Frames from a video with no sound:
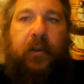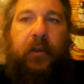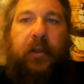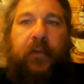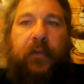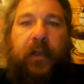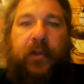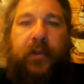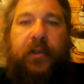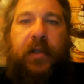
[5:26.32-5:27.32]
for
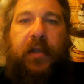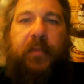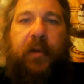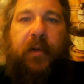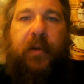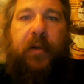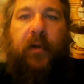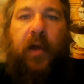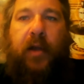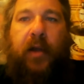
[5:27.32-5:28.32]
electricity has been around
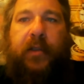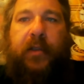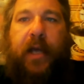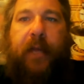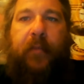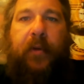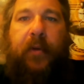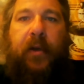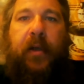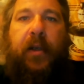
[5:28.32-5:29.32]
for a long time,
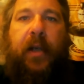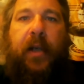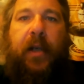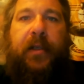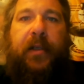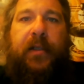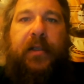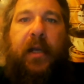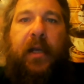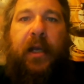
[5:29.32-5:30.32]
and it
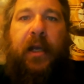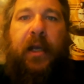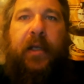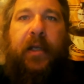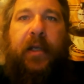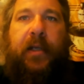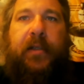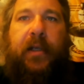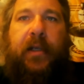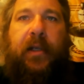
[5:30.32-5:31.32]
is a
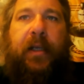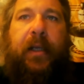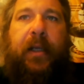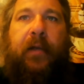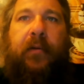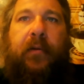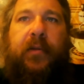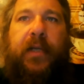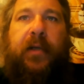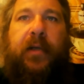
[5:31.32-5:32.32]
clean
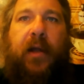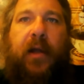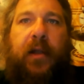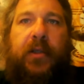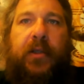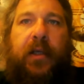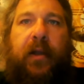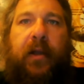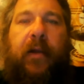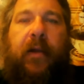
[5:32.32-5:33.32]
technology.
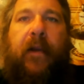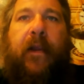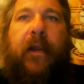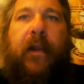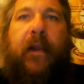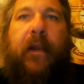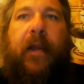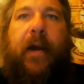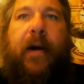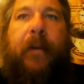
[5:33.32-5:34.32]

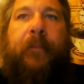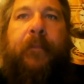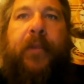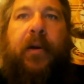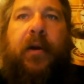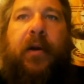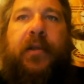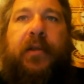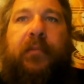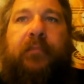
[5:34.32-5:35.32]
There are
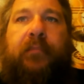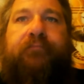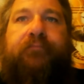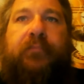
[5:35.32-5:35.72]
some